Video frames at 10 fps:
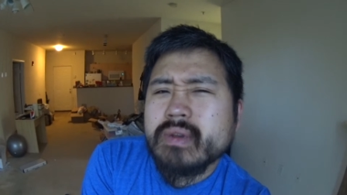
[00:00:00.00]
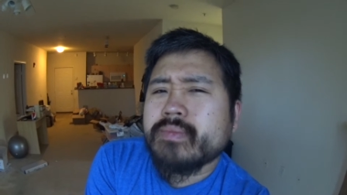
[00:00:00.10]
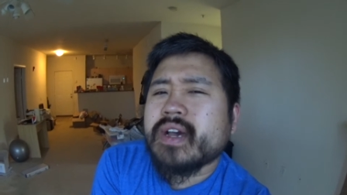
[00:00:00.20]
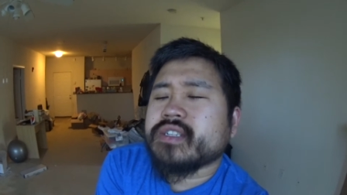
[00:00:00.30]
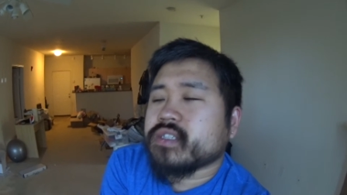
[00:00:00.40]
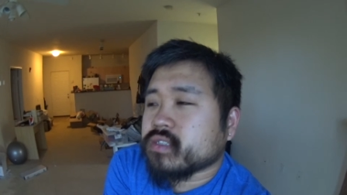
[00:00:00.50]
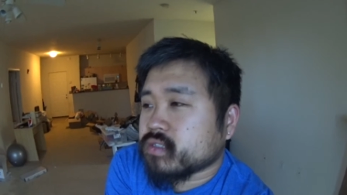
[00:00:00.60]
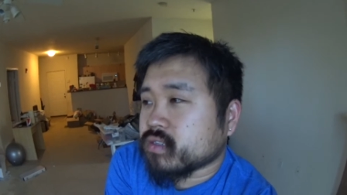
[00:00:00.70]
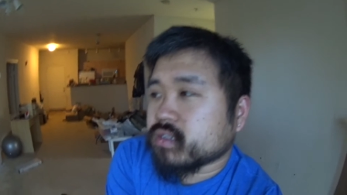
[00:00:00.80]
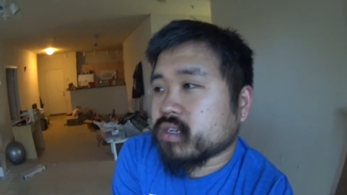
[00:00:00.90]
of my passions,
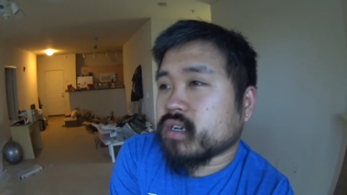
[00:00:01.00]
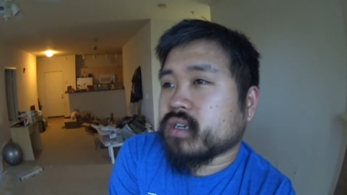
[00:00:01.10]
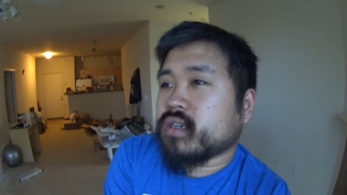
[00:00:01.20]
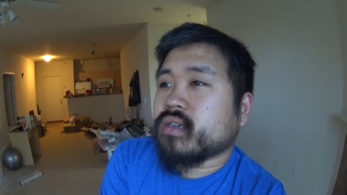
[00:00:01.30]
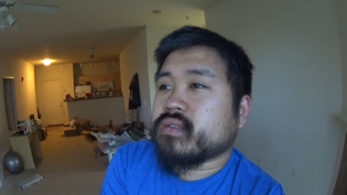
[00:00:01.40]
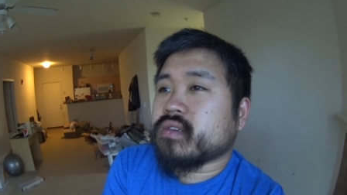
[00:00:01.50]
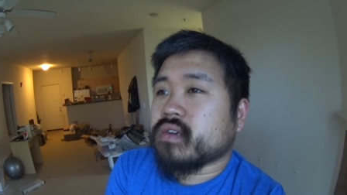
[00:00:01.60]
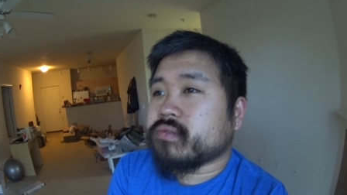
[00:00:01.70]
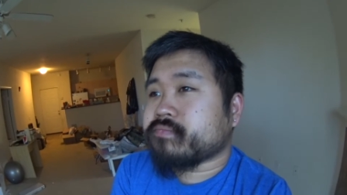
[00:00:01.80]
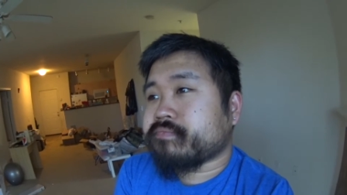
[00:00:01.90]
to cook.
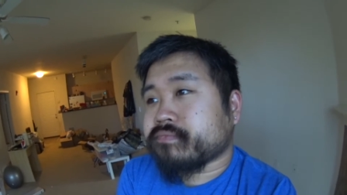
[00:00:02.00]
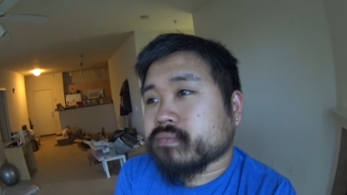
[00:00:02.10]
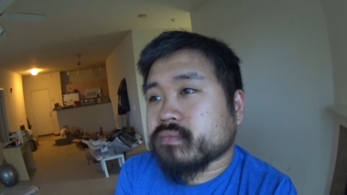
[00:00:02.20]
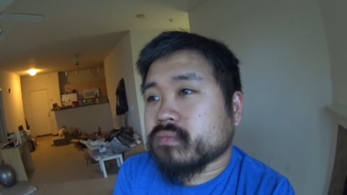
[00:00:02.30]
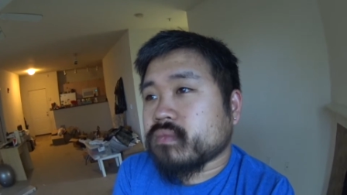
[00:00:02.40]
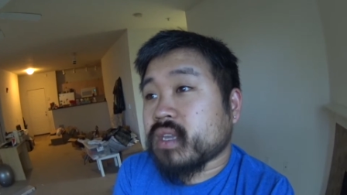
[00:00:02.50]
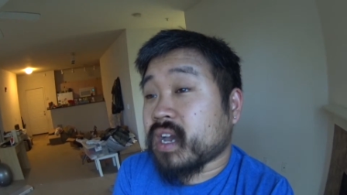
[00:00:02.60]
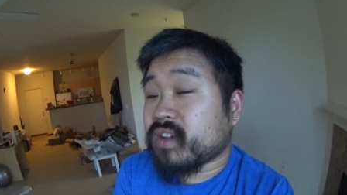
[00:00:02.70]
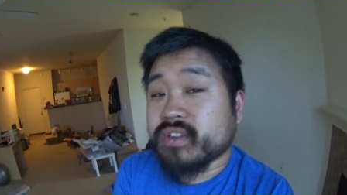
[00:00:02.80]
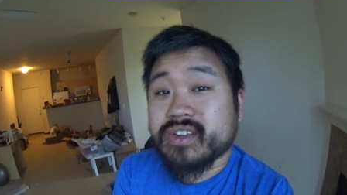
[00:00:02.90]
So
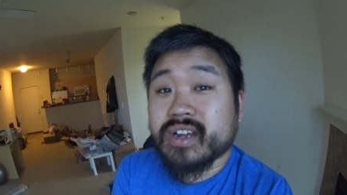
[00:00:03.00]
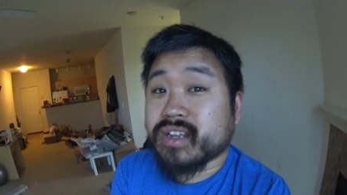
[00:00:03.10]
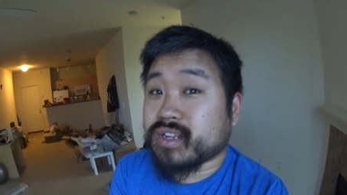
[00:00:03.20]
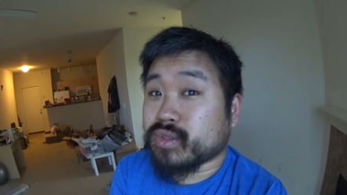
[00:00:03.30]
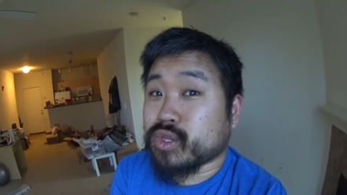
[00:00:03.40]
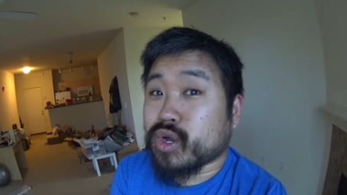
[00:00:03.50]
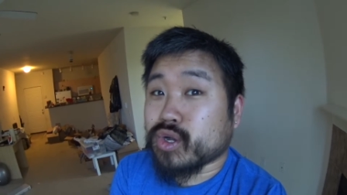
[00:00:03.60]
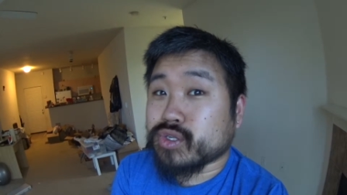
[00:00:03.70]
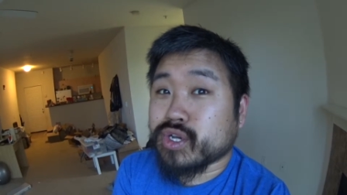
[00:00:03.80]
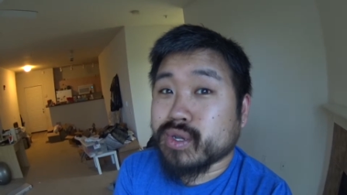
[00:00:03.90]
I haven't done it in a
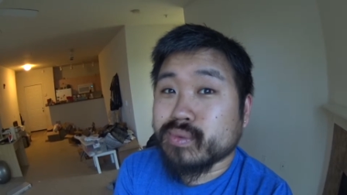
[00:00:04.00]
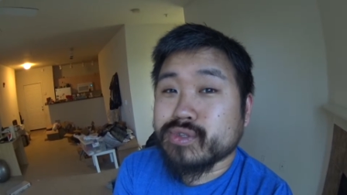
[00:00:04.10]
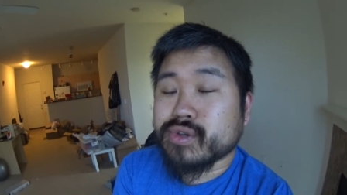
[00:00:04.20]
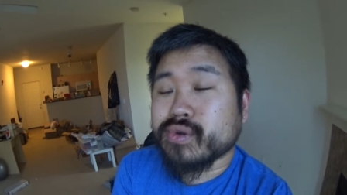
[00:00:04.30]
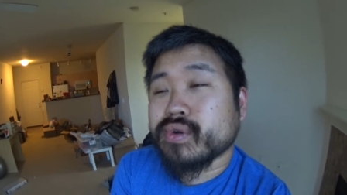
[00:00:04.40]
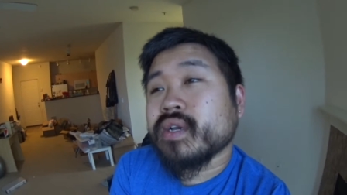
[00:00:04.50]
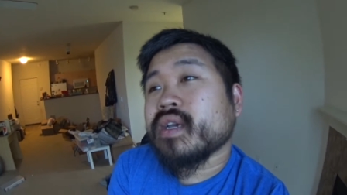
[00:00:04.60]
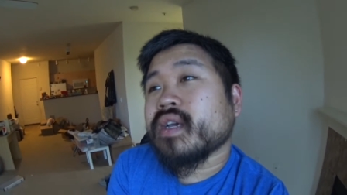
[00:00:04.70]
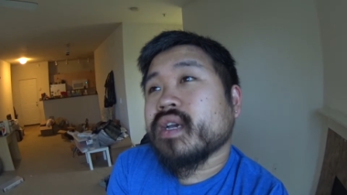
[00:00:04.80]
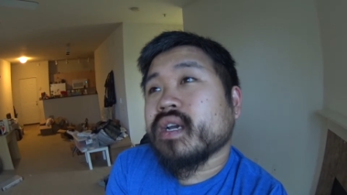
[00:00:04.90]
long time, so
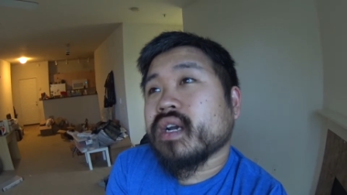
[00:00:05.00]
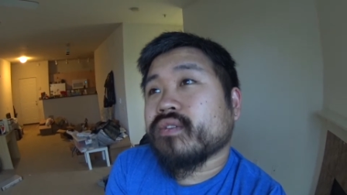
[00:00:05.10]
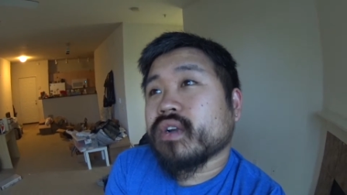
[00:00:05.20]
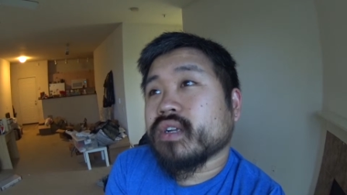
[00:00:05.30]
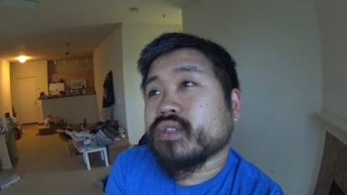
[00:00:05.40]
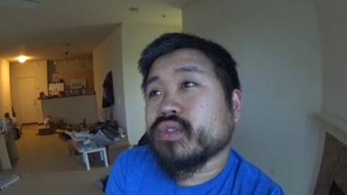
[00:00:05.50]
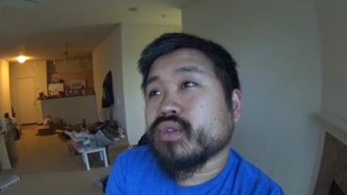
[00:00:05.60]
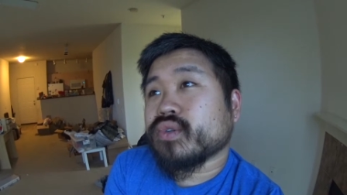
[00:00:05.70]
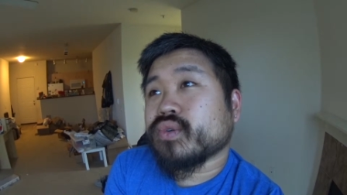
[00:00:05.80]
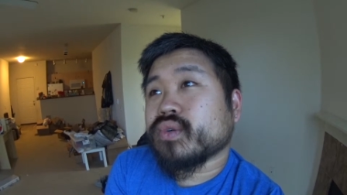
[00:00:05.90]
I want to
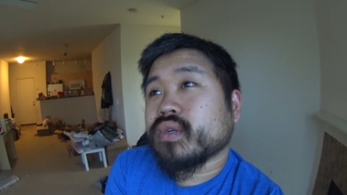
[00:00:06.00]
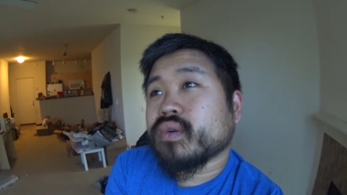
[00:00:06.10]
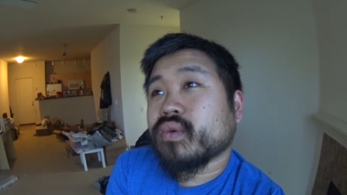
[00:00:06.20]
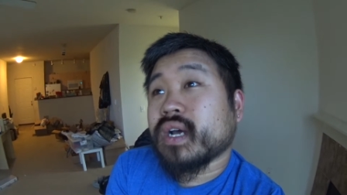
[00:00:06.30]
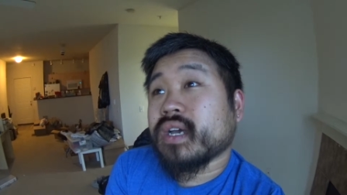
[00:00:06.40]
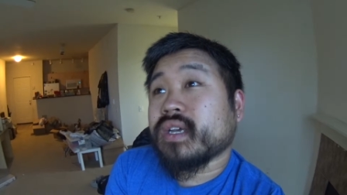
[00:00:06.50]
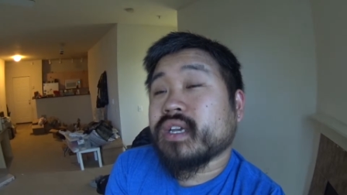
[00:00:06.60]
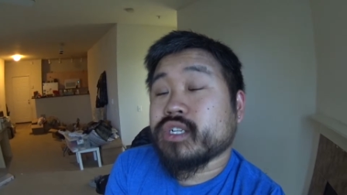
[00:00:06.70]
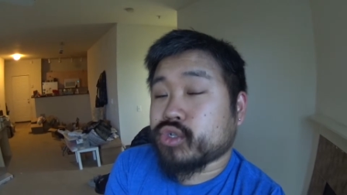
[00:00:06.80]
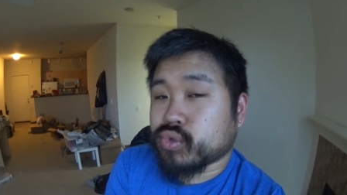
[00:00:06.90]
do what I
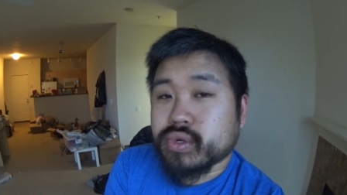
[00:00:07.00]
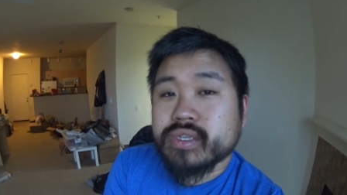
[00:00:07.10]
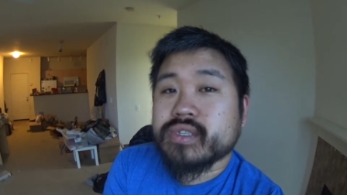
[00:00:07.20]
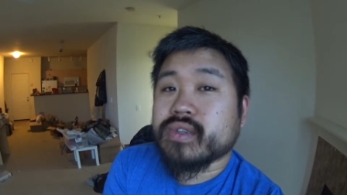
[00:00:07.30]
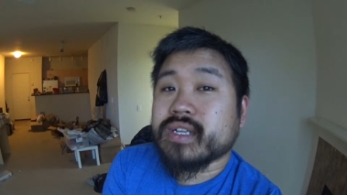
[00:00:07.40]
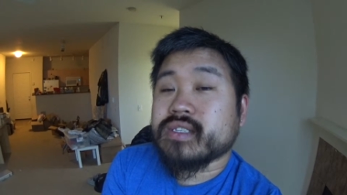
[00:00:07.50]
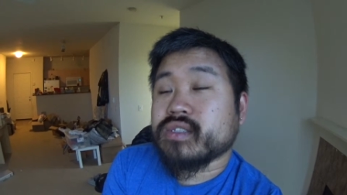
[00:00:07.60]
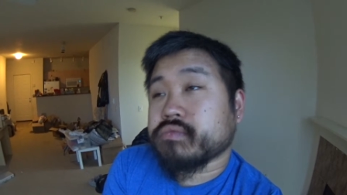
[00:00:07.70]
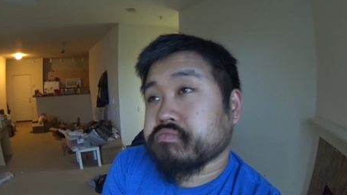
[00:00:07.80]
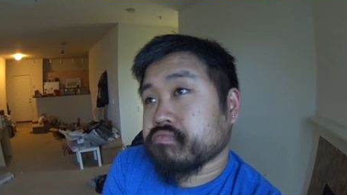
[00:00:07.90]
enjoy. So
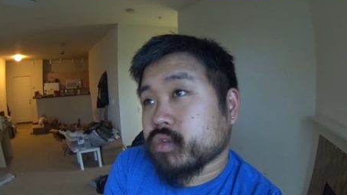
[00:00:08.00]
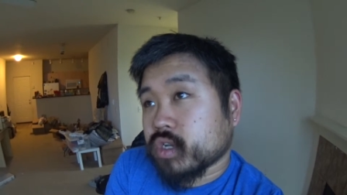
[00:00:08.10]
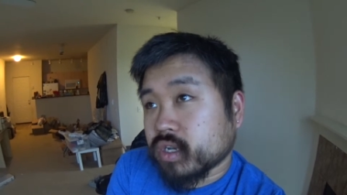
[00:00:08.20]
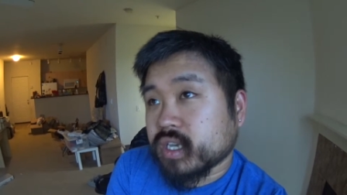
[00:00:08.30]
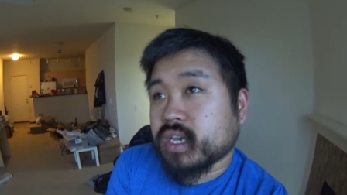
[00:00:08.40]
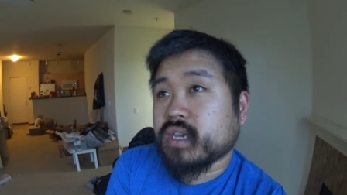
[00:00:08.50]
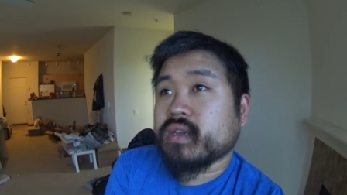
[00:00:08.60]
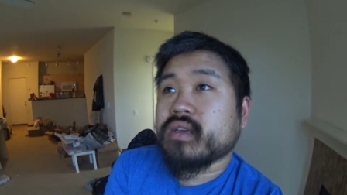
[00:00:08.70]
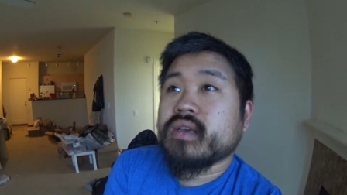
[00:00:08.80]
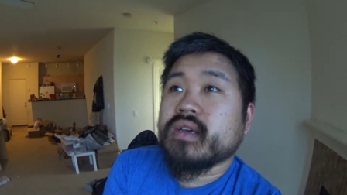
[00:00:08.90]
that's cooking,
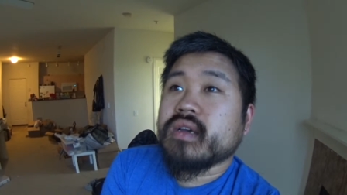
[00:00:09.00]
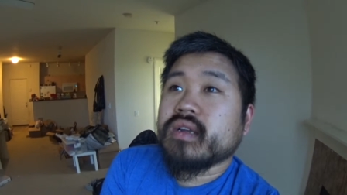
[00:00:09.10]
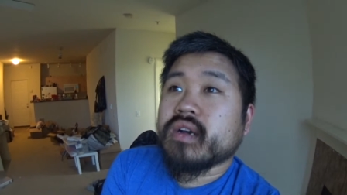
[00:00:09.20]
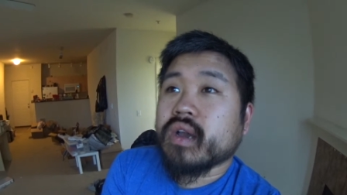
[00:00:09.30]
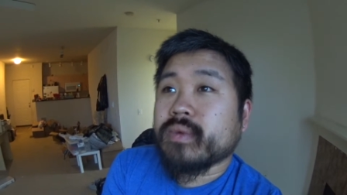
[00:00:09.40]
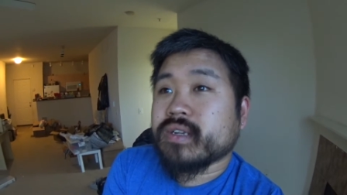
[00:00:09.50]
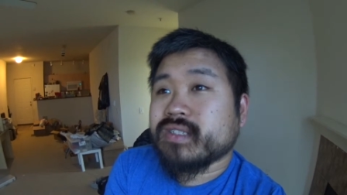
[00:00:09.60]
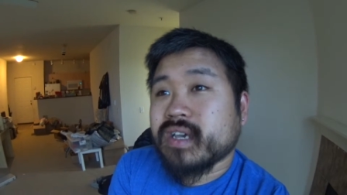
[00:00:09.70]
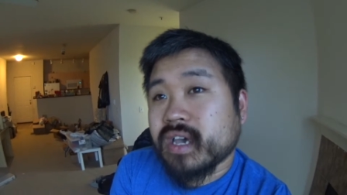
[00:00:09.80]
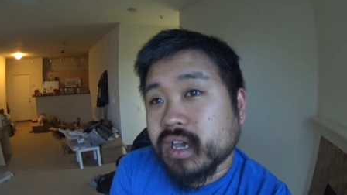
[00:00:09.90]
talking about
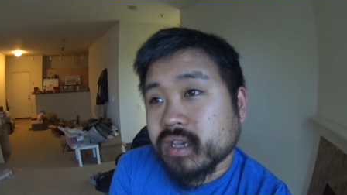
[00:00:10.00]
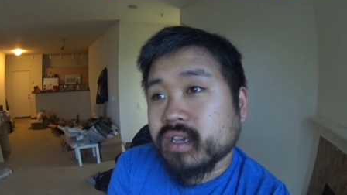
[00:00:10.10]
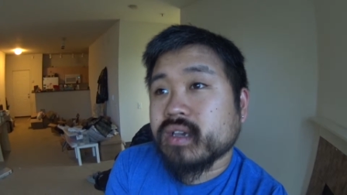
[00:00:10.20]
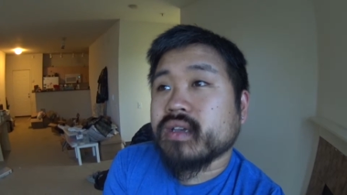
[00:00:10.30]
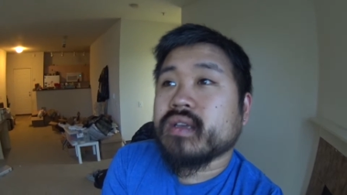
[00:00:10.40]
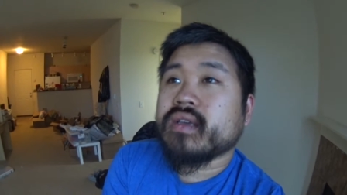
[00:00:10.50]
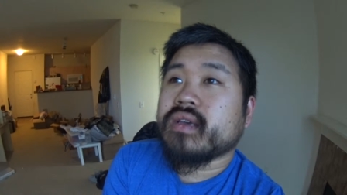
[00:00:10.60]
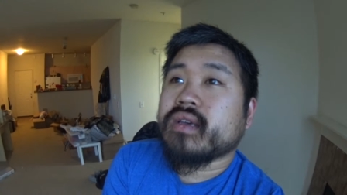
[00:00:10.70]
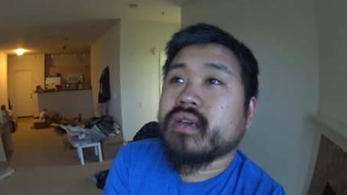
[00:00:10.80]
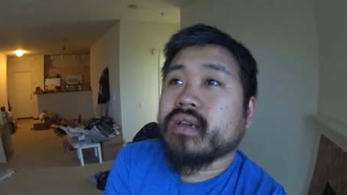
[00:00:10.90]
tech,
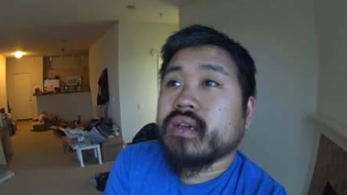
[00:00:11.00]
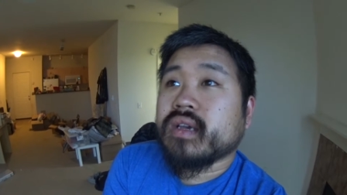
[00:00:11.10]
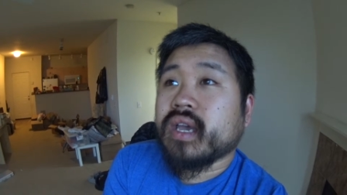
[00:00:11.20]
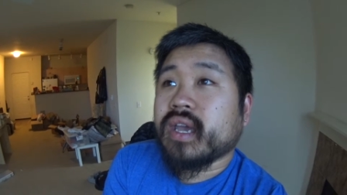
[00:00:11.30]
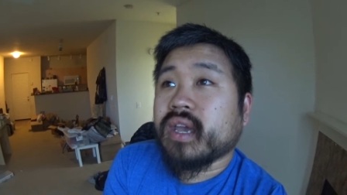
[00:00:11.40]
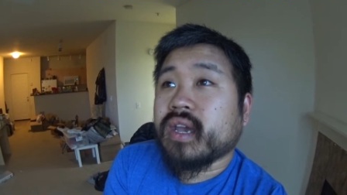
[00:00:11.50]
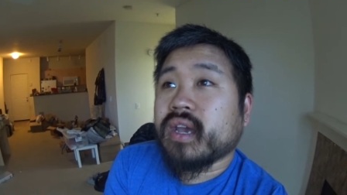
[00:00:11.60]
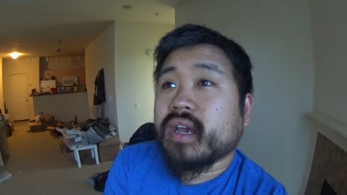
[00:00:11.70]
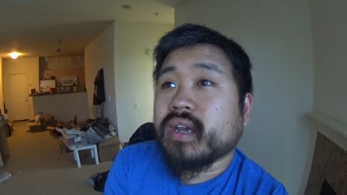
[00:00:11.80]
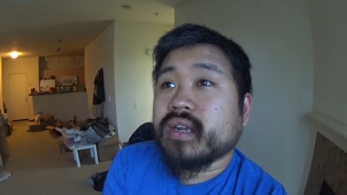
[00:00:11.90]

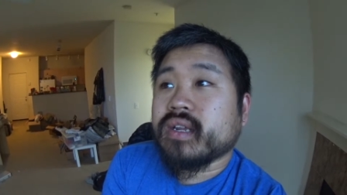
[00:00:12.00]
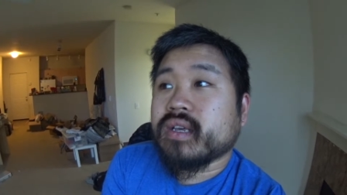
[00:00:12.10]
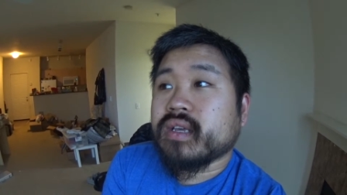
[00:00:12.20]
and